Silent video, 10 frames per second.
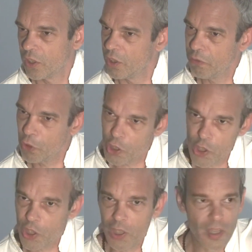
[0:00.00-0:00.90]
If you can
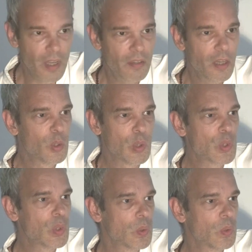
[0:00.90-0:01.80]
see that, then
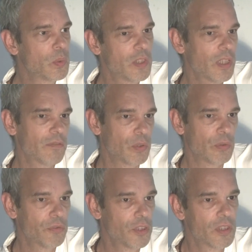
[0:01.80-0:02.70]
also you will have no
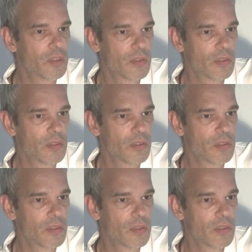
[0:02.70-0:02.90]
fear.